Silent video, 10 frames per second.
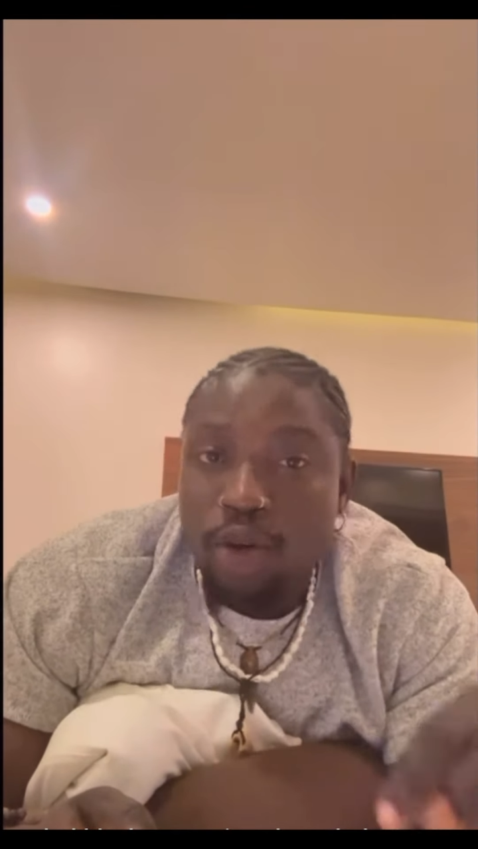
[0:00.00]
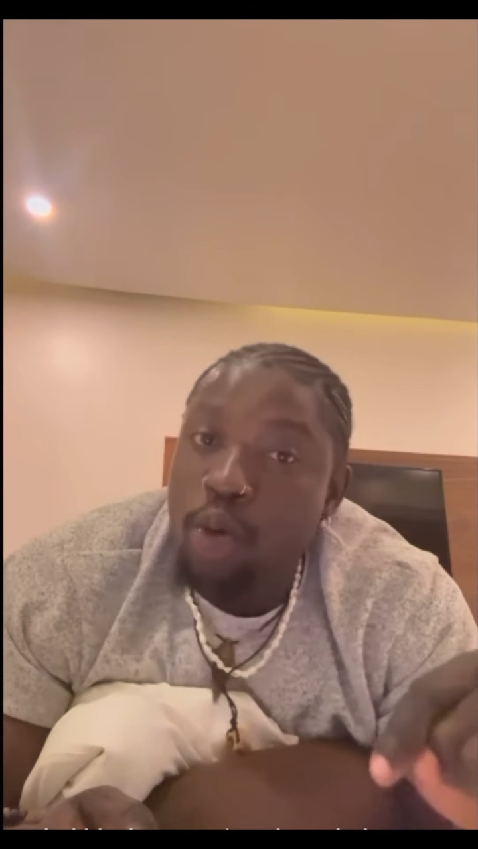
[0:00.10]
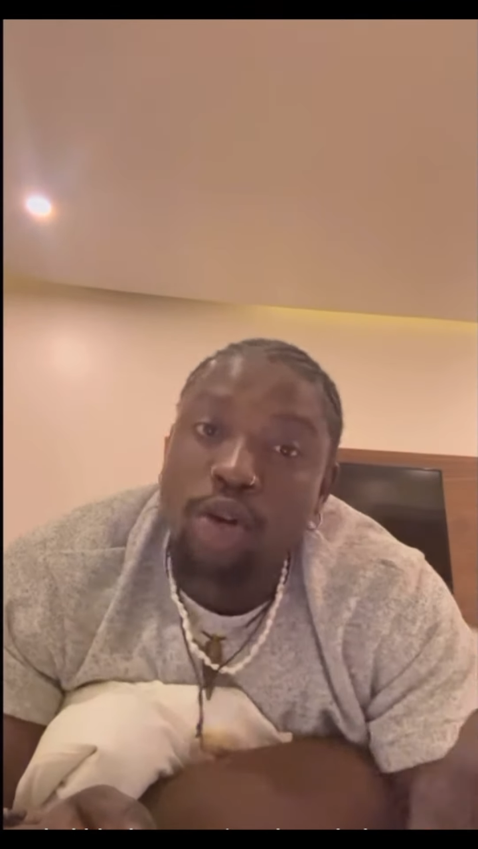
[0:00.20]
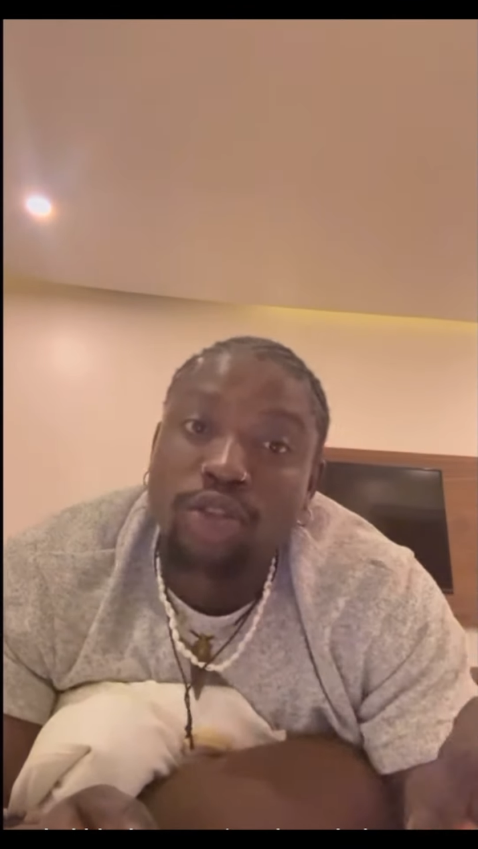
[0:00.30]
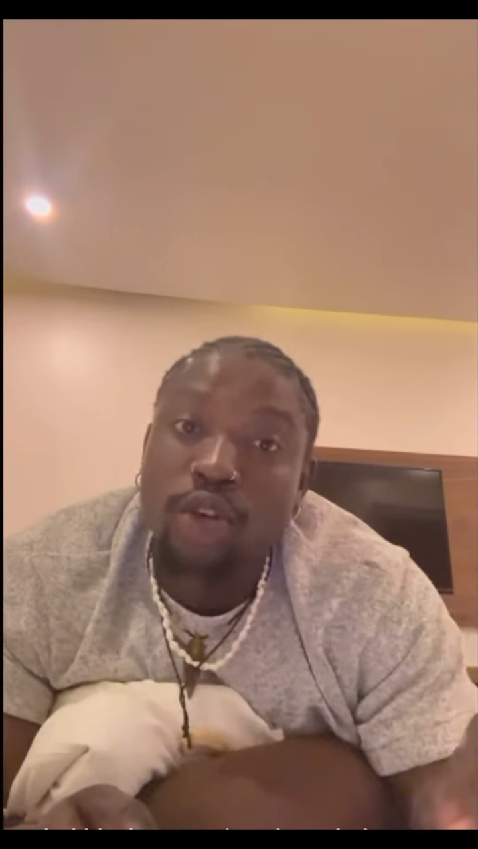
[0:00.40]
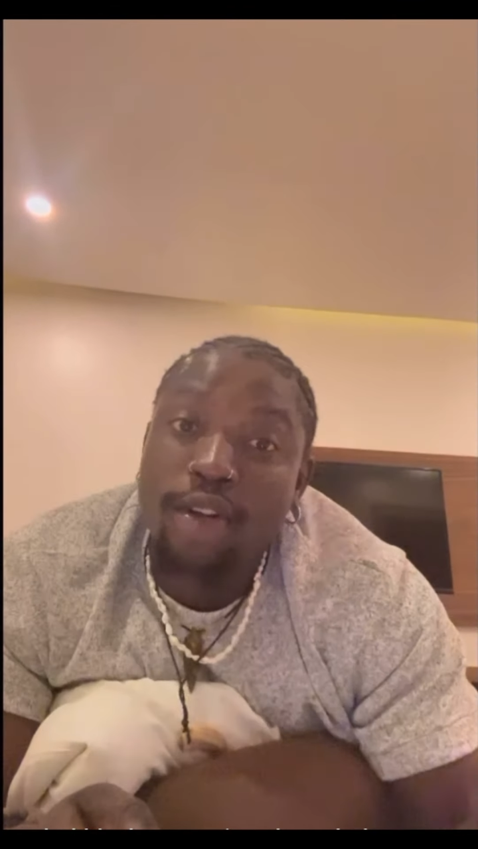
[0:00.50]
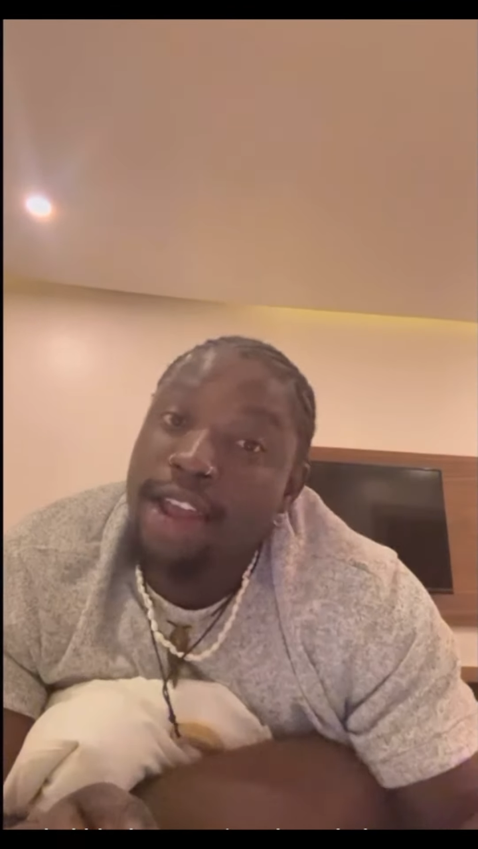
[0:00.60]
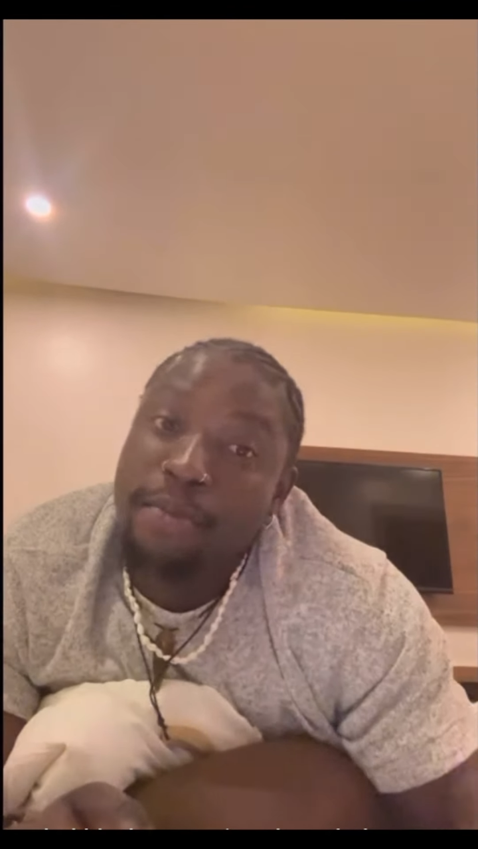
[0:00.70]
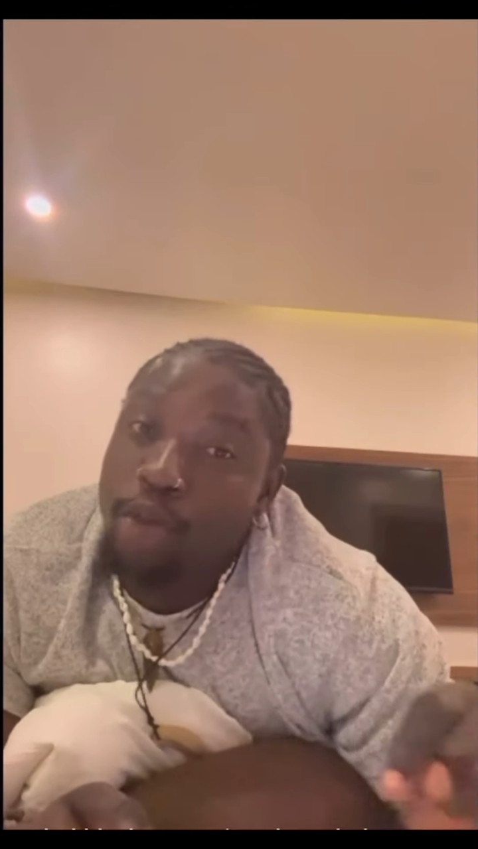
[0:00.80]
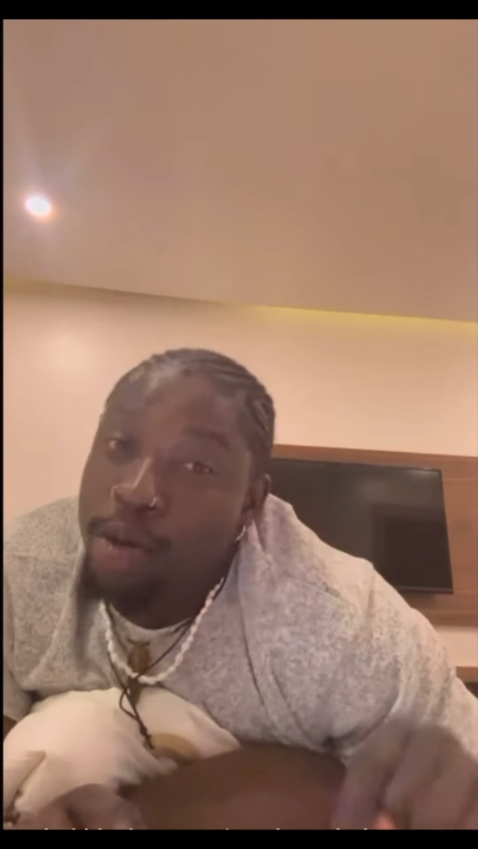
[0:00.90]
wants
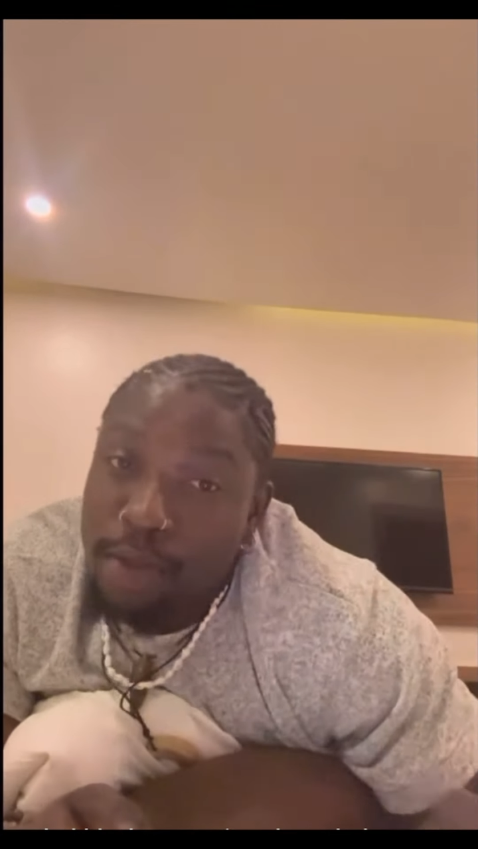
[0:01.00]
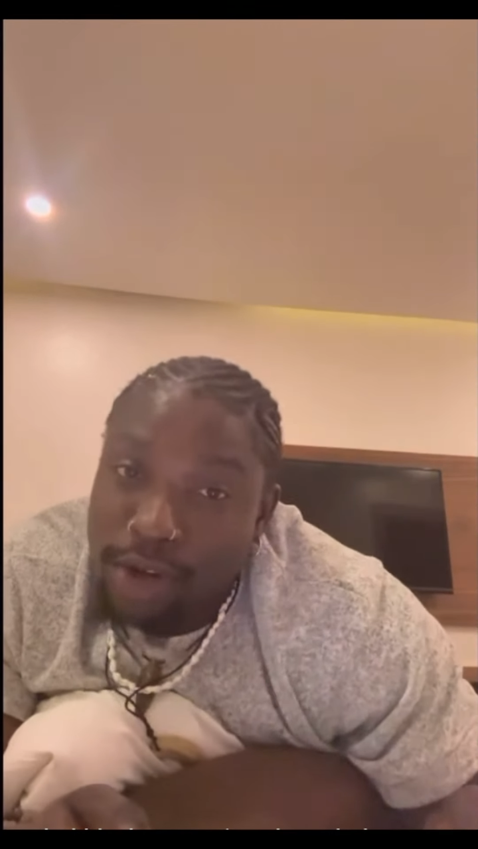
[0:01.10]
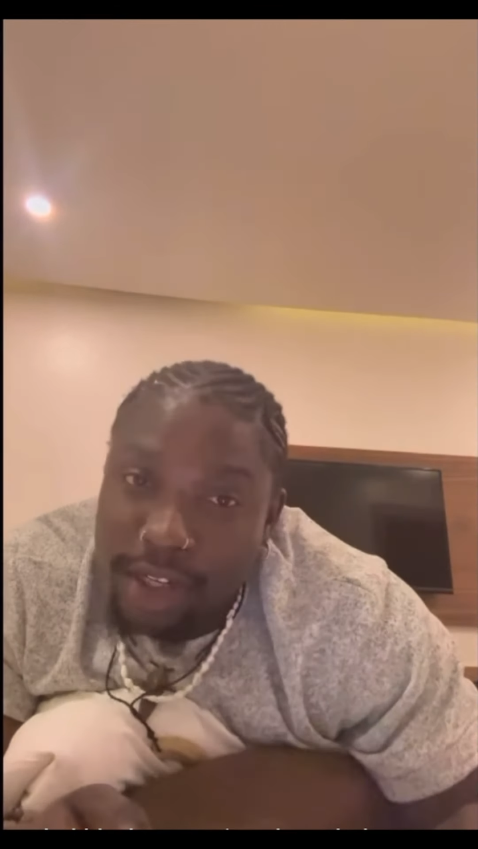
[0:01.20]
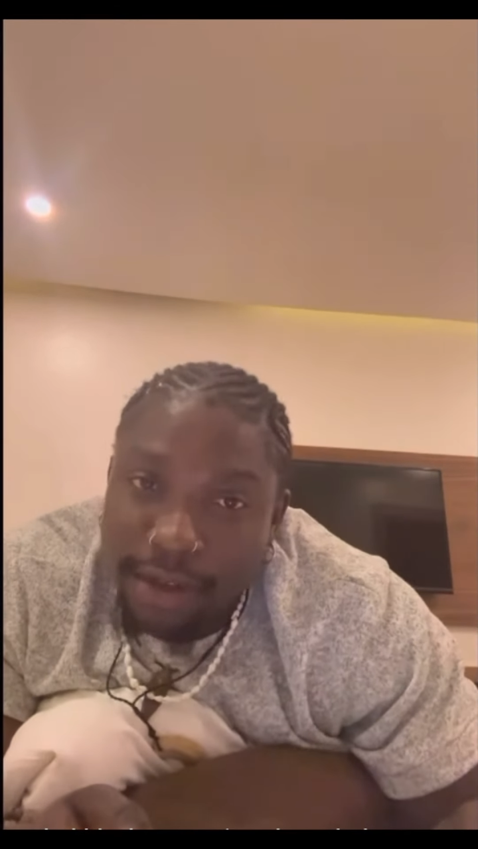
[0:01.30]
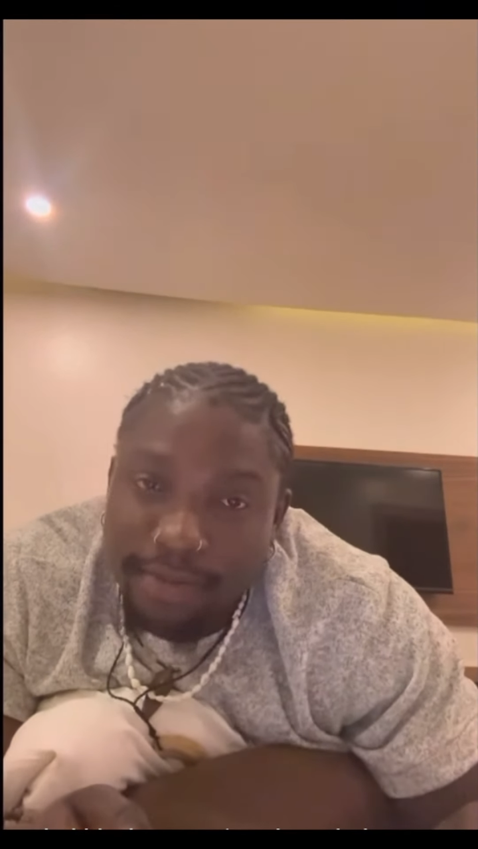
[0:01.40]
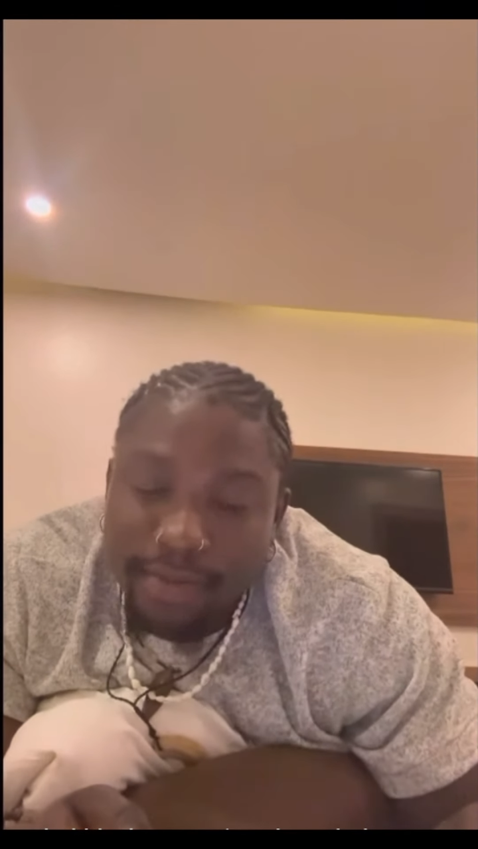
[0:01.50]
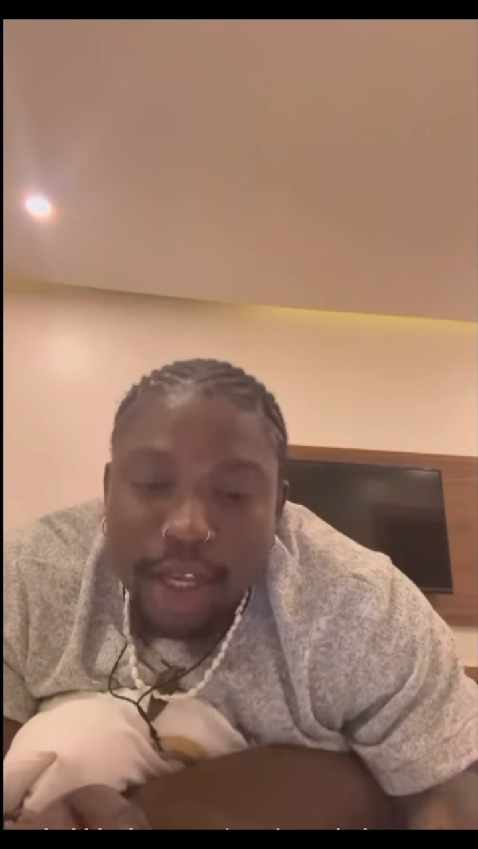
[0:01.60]
collect more money.